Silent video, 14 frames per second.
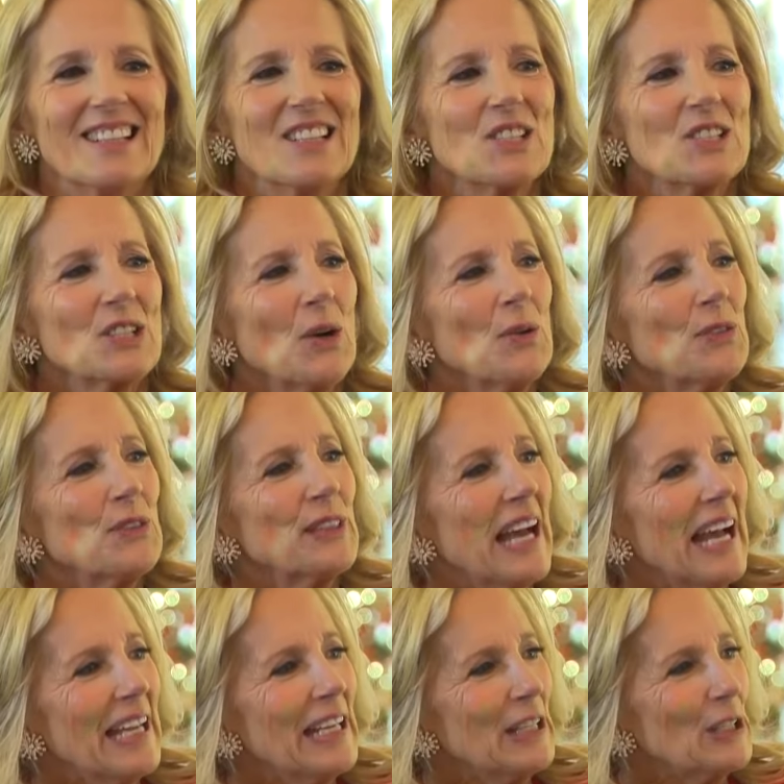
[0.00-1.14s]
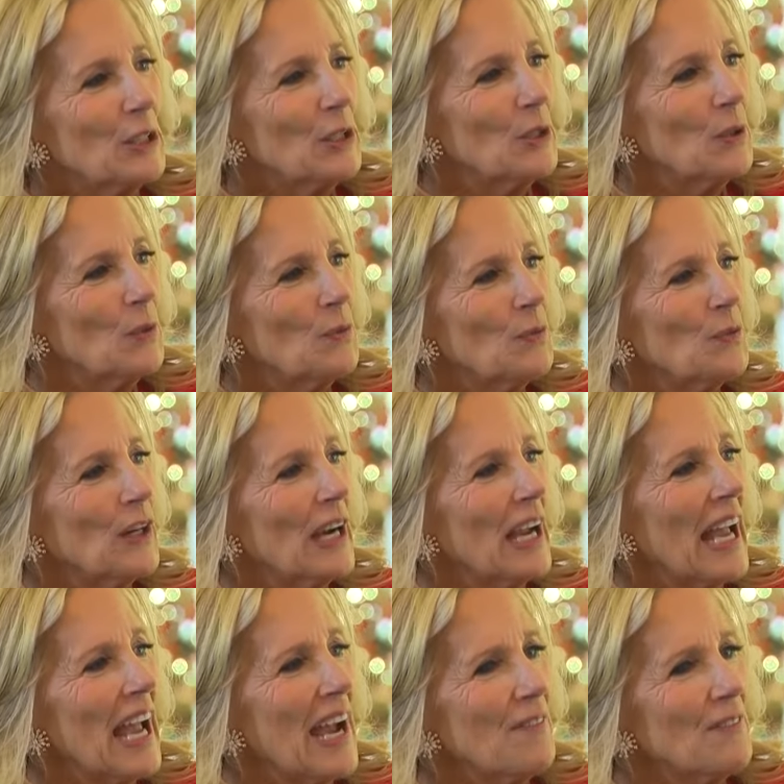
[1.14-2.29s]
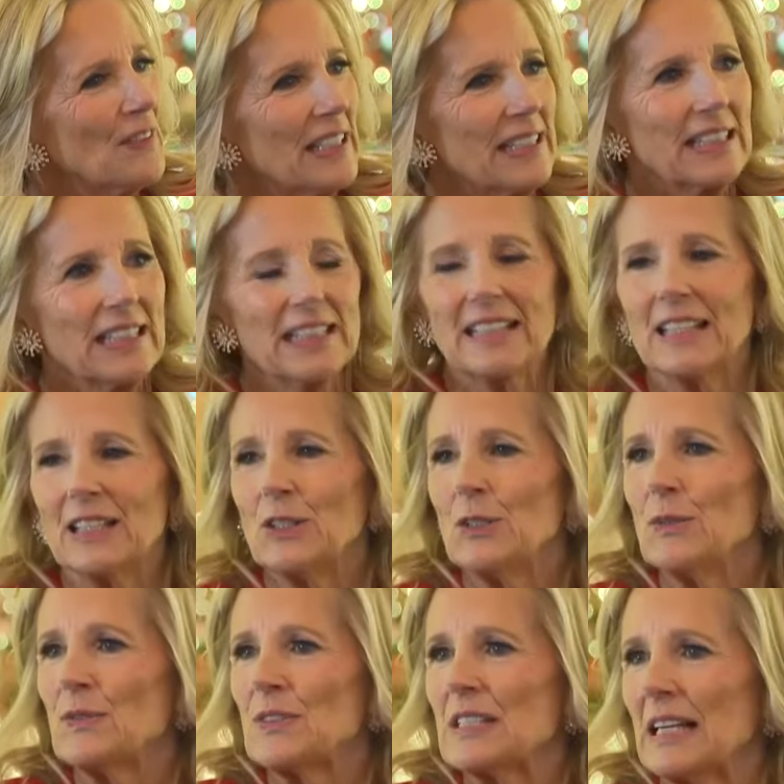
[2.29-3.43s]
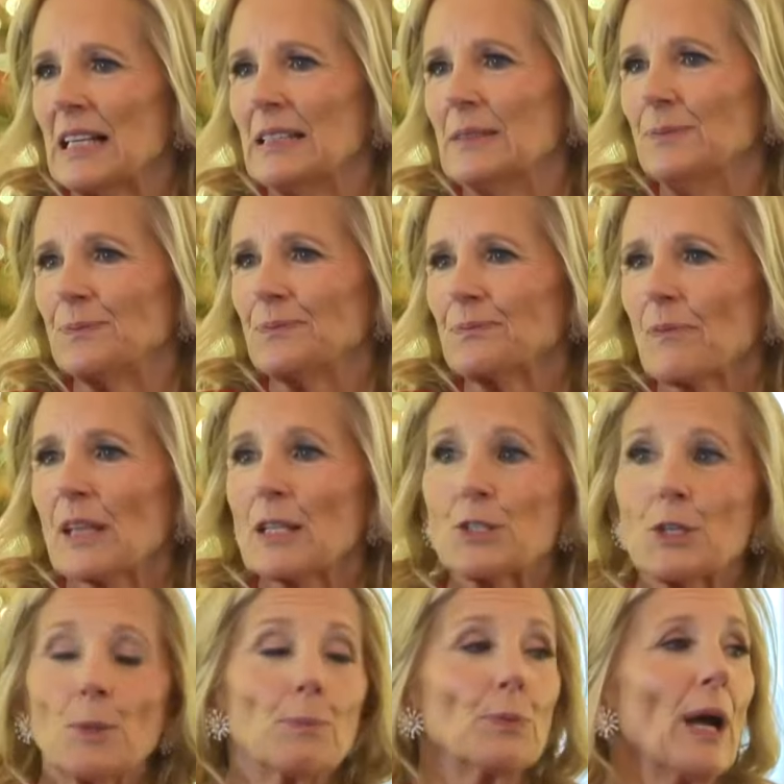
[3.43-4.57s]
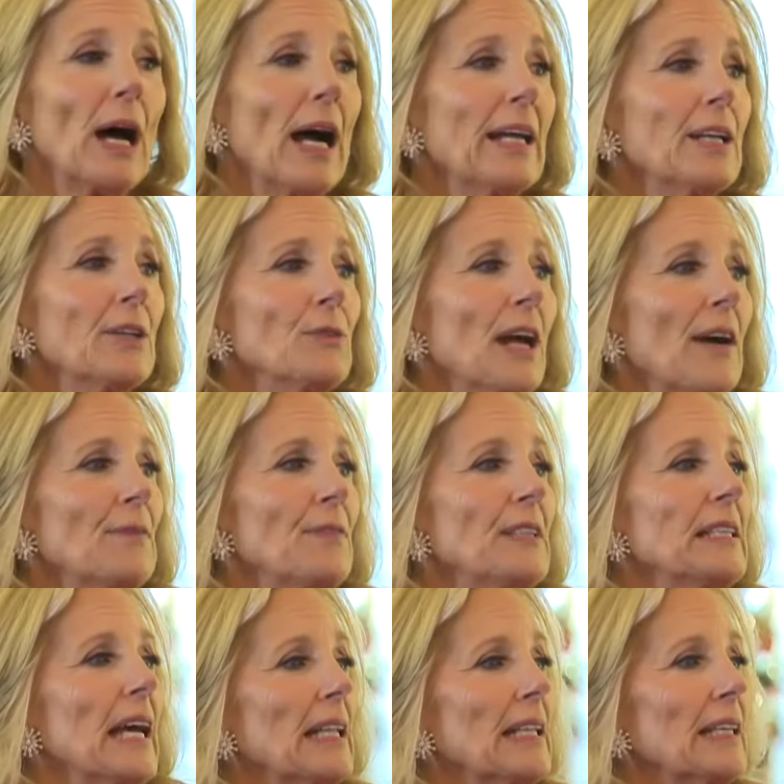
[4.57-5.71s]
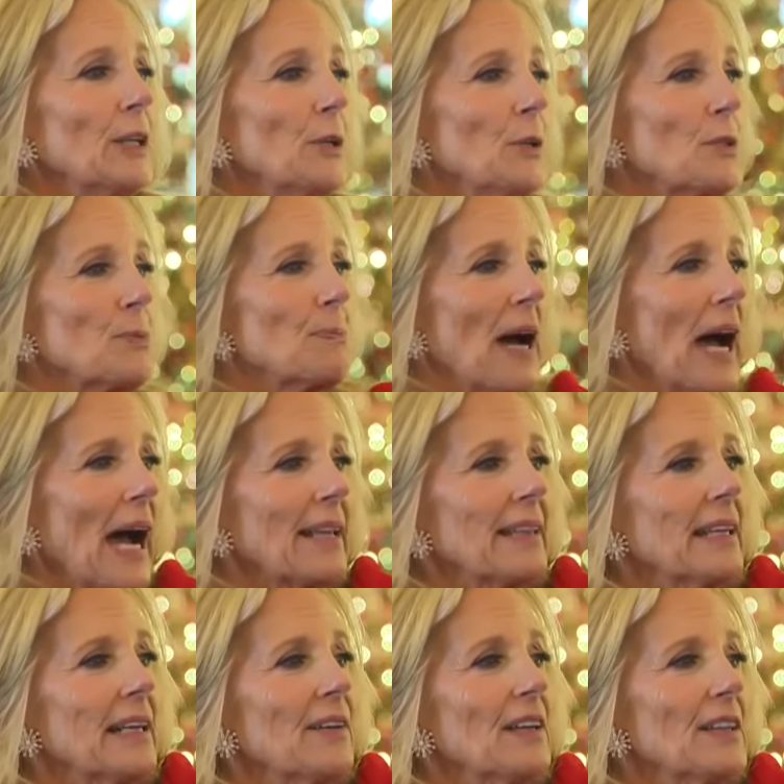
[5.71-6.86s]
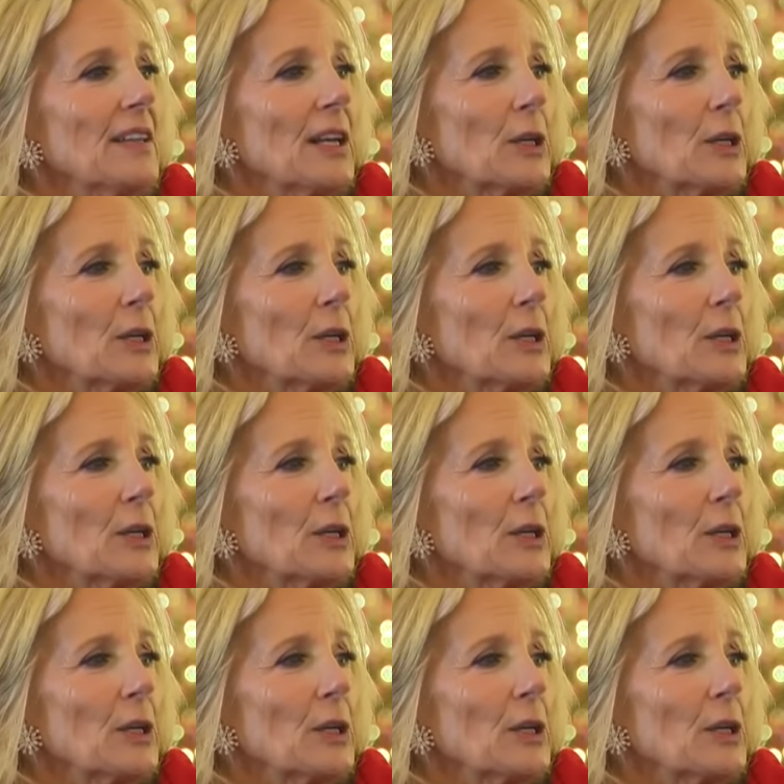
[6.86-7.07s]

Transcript: So thank you for everything that you've done. To Brian Raffinelli, who's back there in the